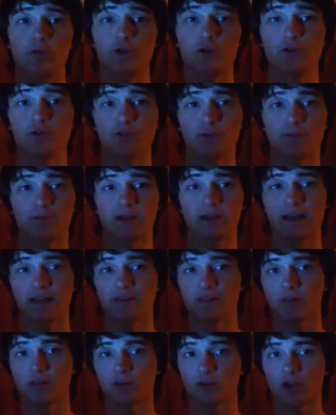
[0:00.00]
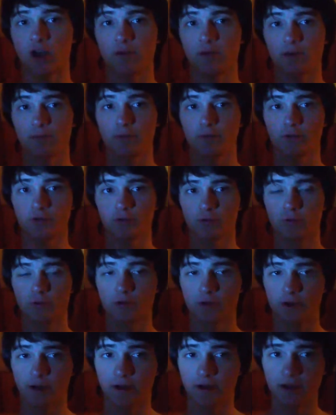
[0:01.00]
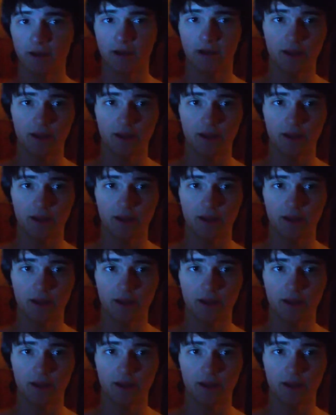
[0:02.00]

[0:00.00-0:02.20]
We used to play at this comic book store,